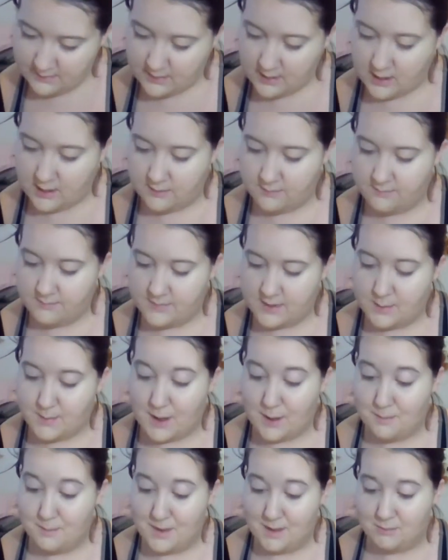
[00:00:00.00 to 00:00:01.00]
Oh, it's
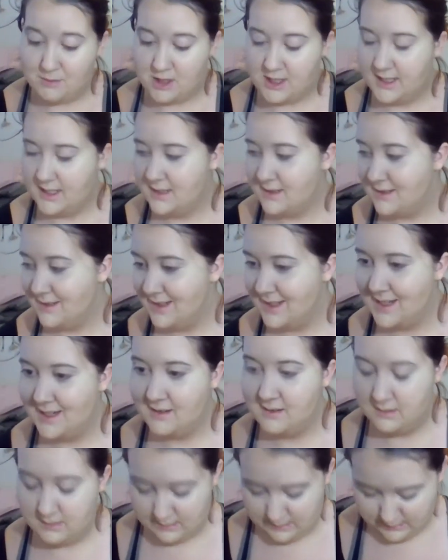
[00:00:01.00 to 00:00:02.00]
about memories.
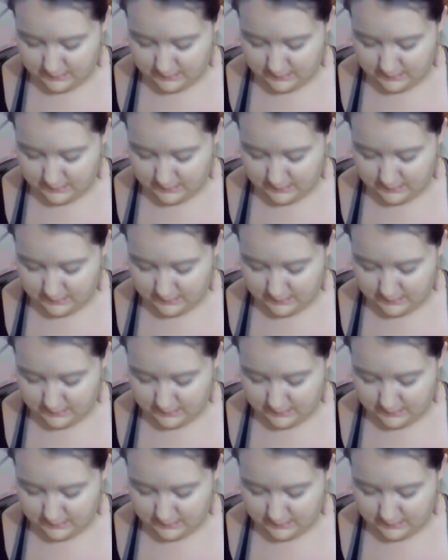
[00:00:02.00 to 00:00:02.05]
Yeah.